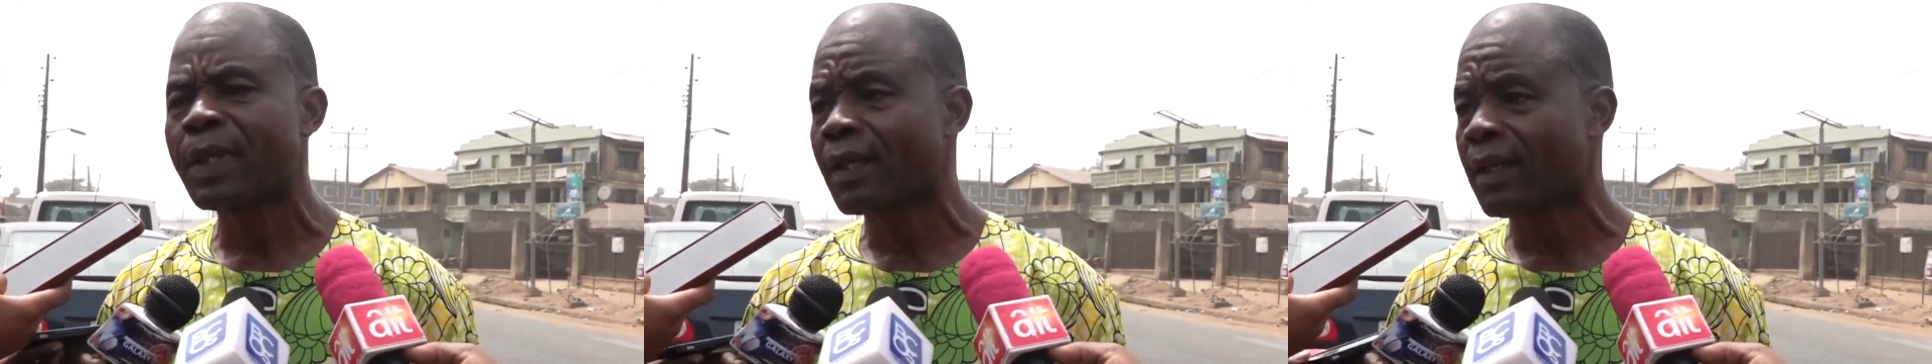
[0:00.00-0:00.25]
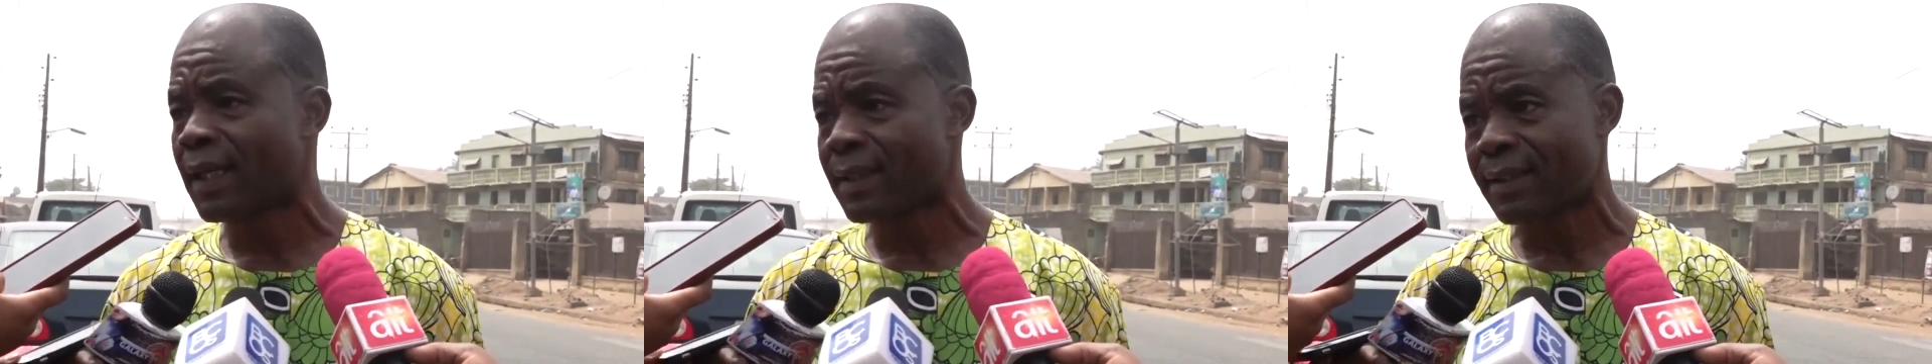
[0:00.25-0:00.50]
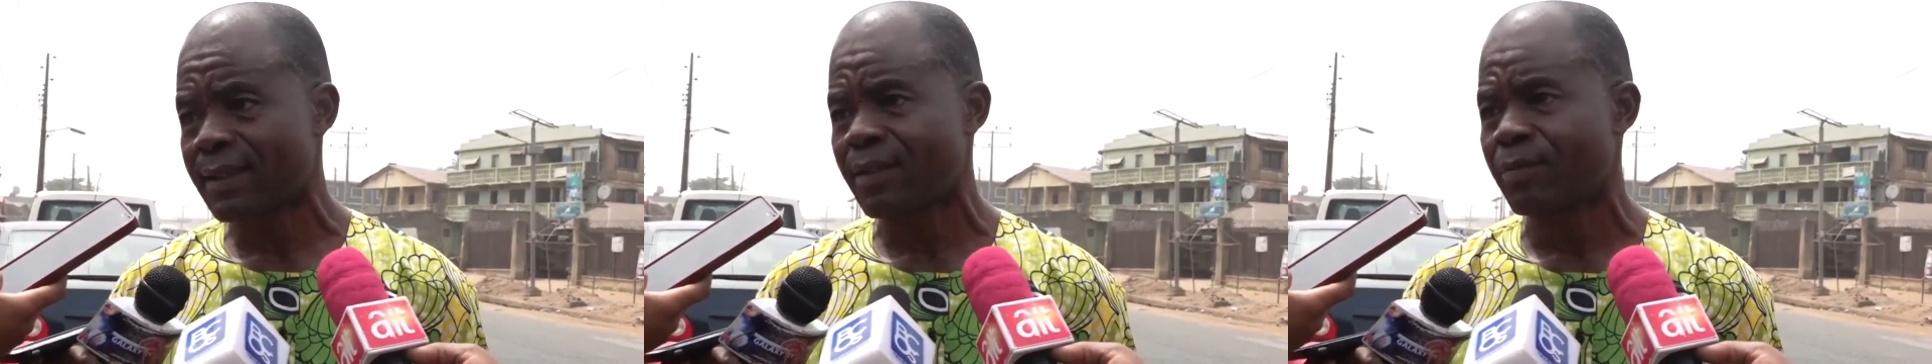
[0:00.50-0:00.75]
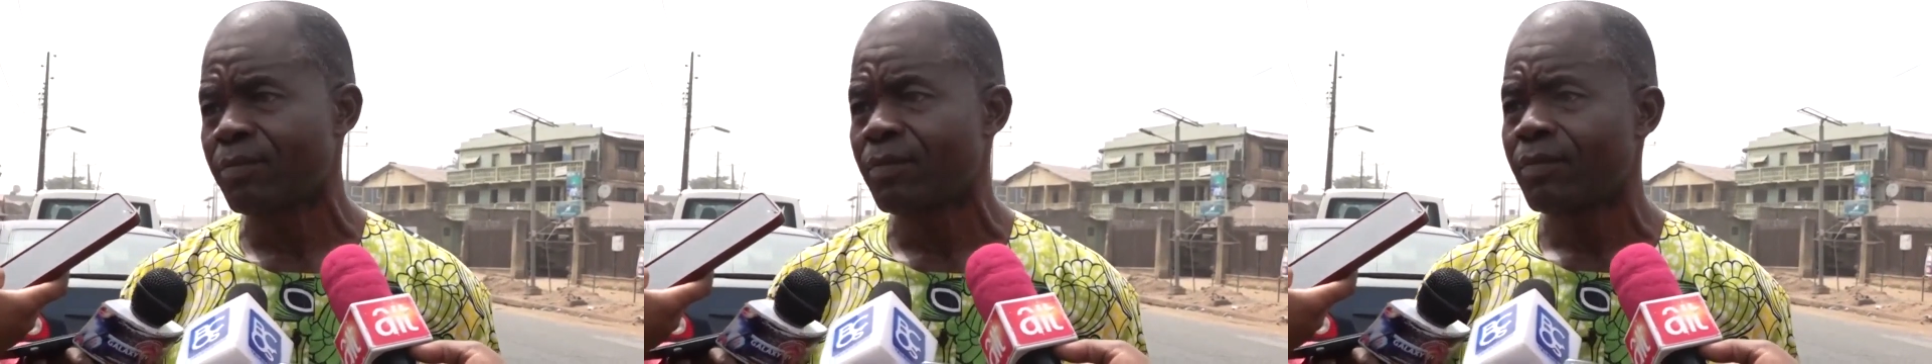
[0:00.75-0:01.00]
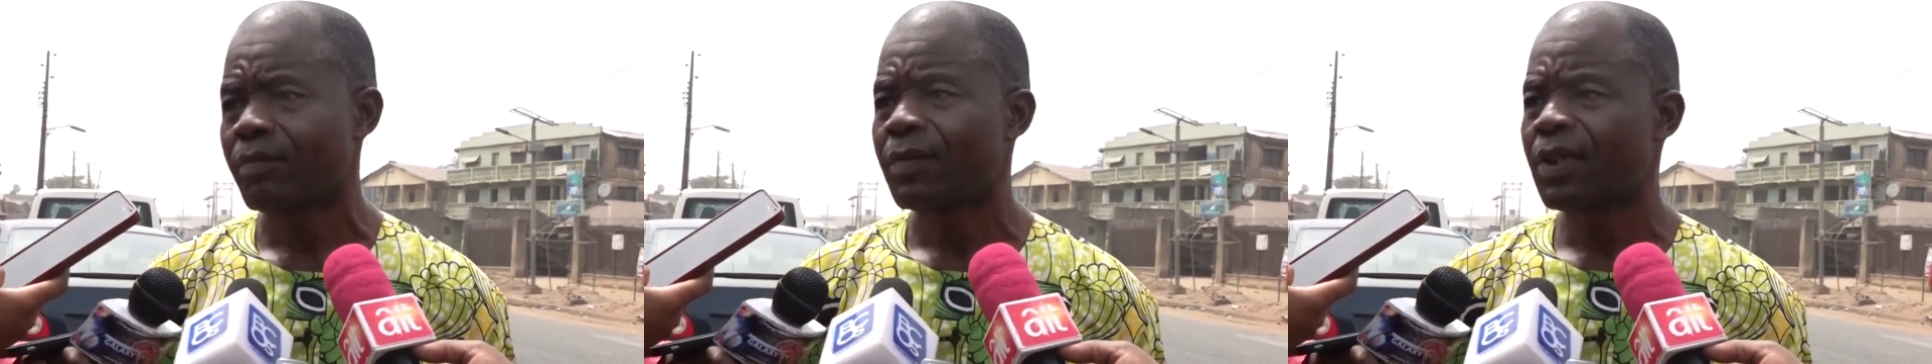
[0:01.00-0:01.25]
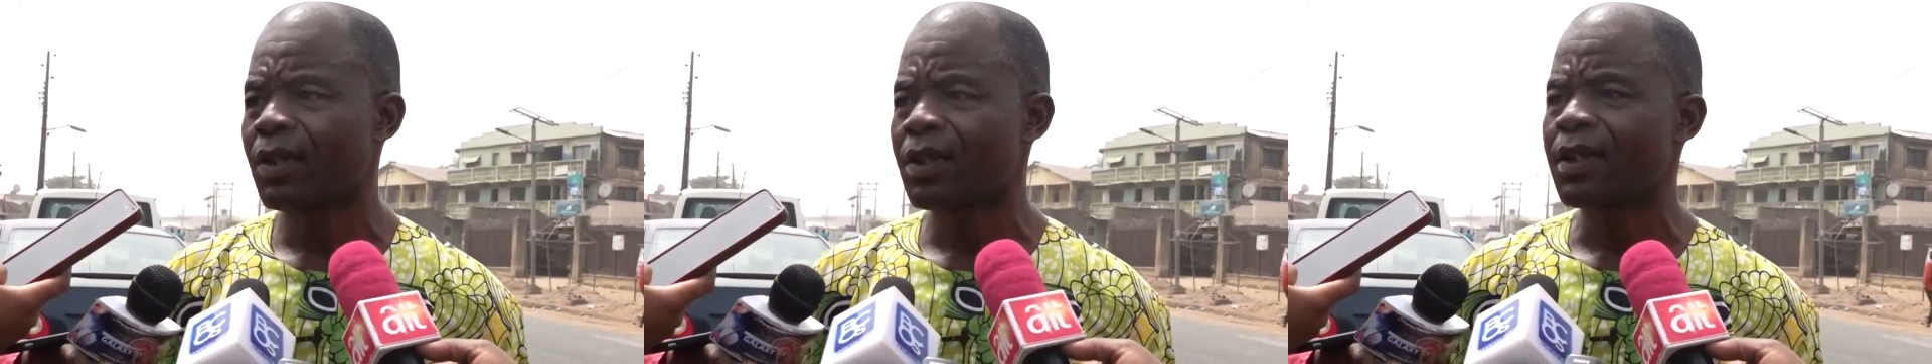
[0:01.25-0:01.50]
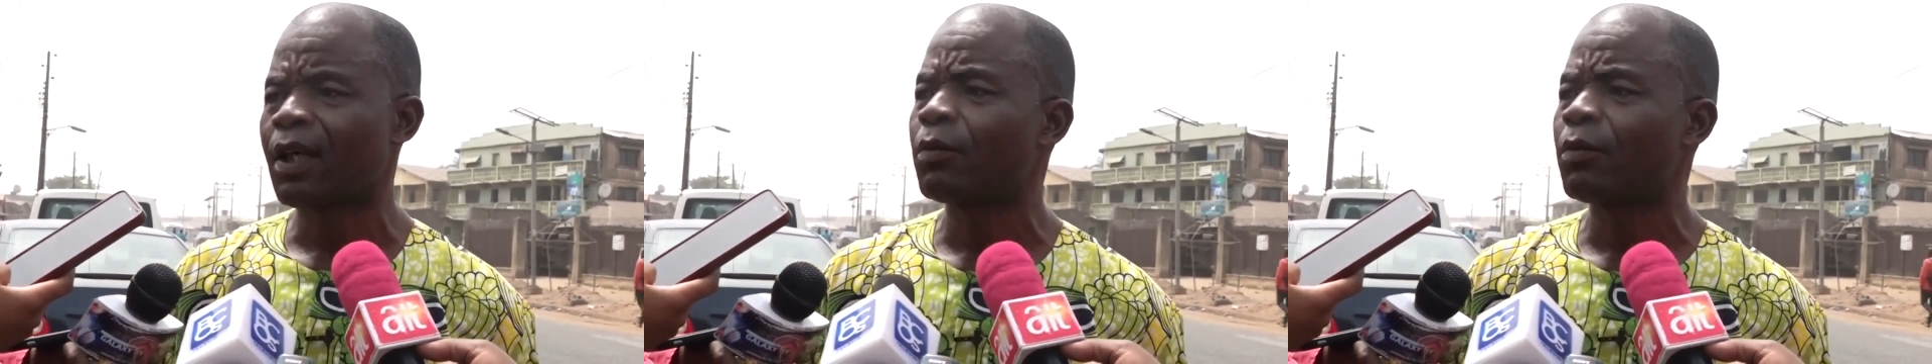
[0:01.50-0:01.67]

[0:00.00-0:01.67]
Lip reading: piglets because